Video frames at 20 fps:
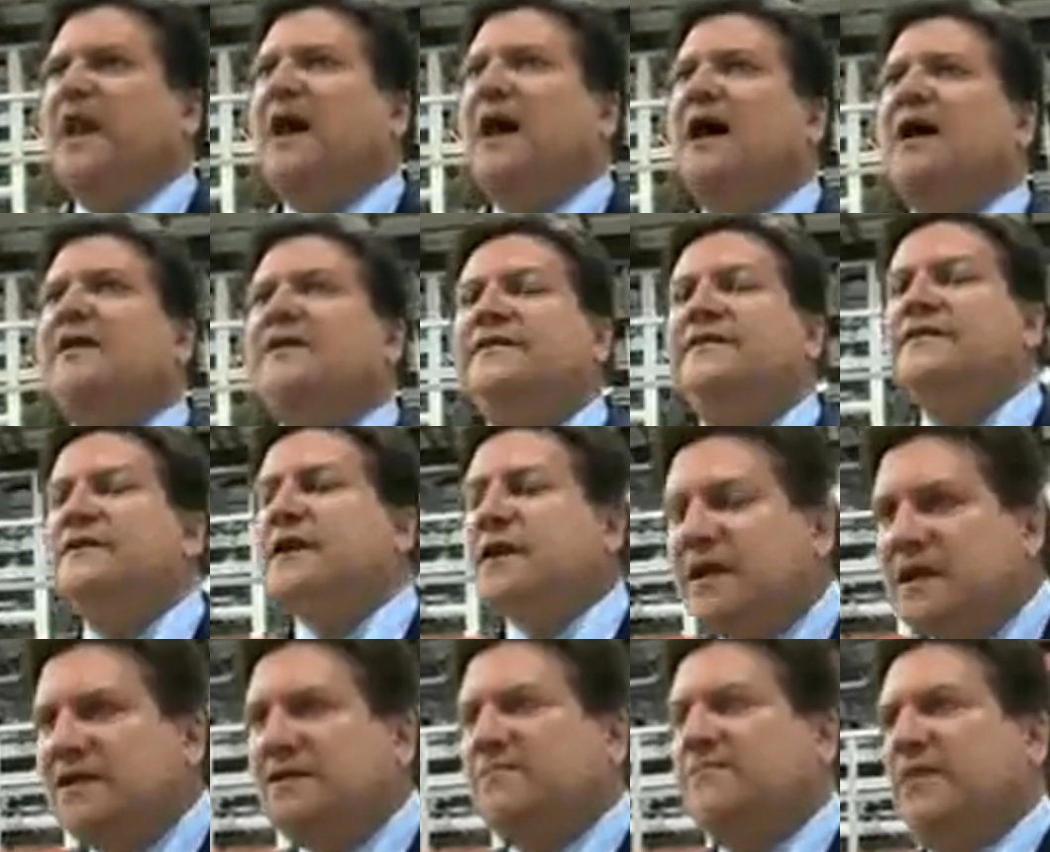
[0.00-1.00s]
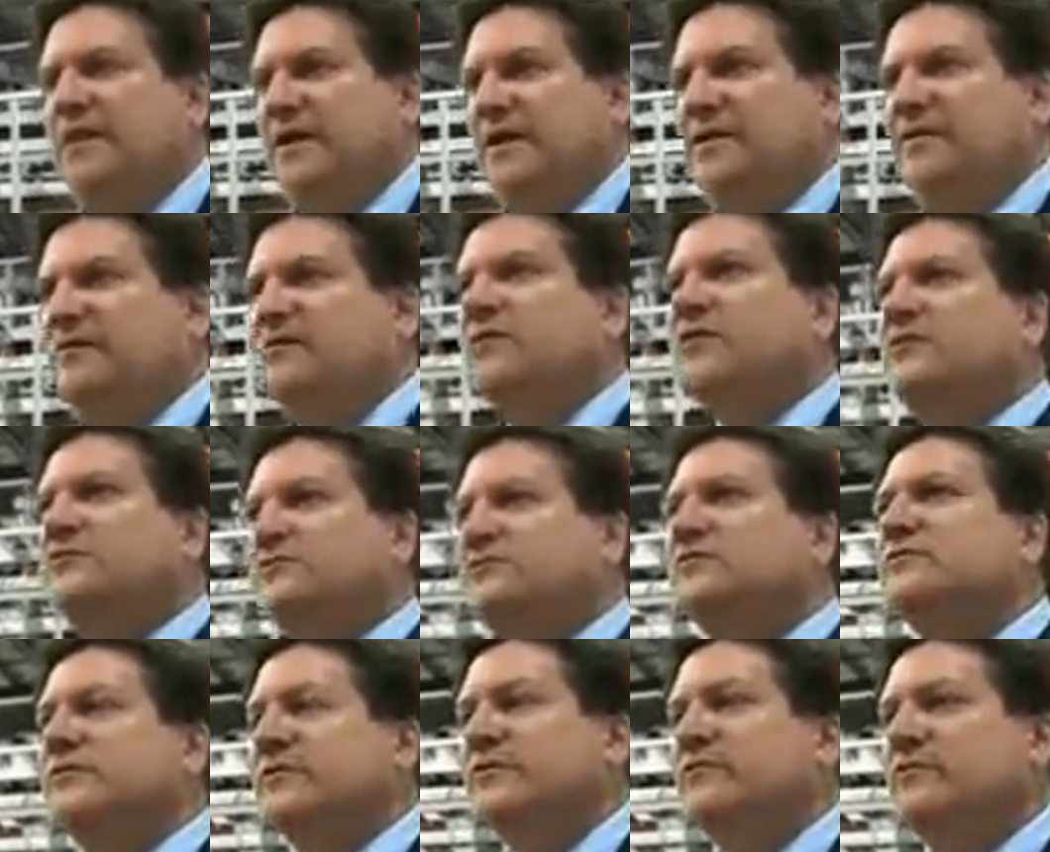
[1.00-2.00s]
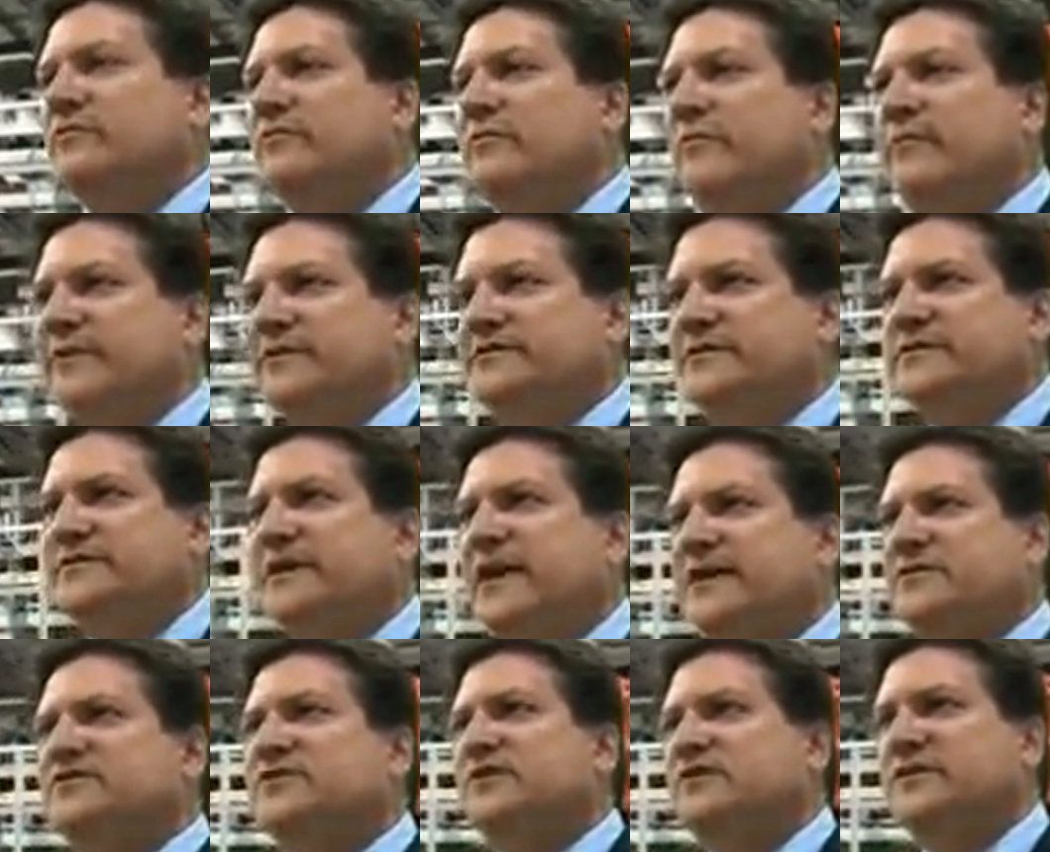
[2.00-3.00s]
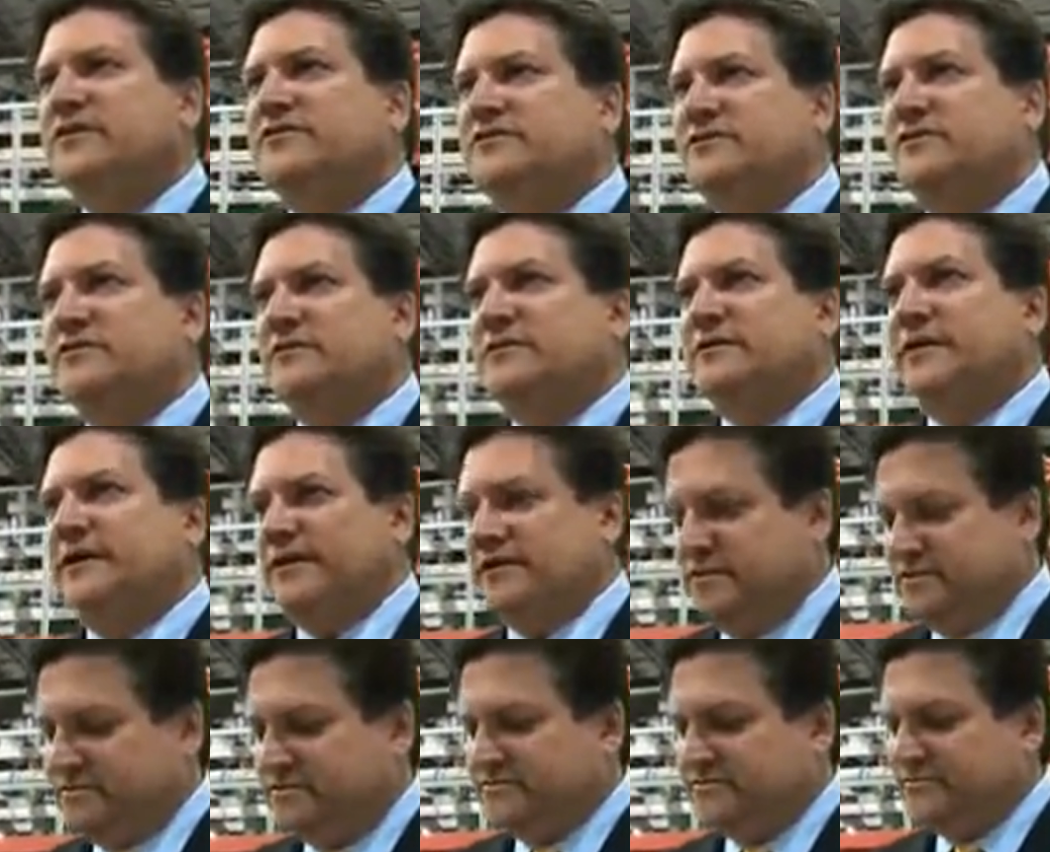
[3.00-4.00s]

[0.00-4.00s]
I think anybody who goes in the renewable business has to look at certain things.